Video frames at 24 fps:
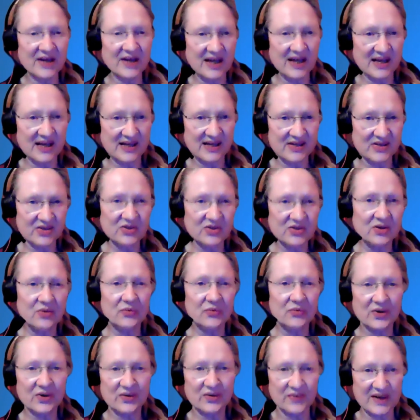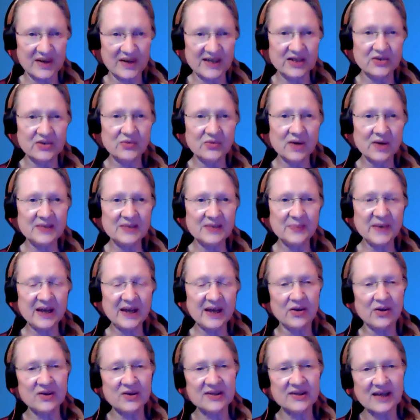He has written to us
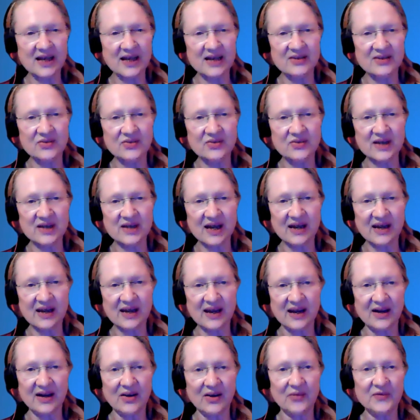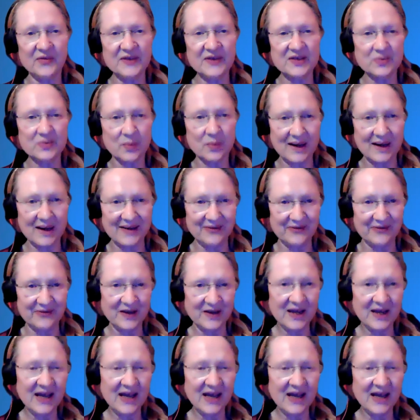because he has to take care of his wife.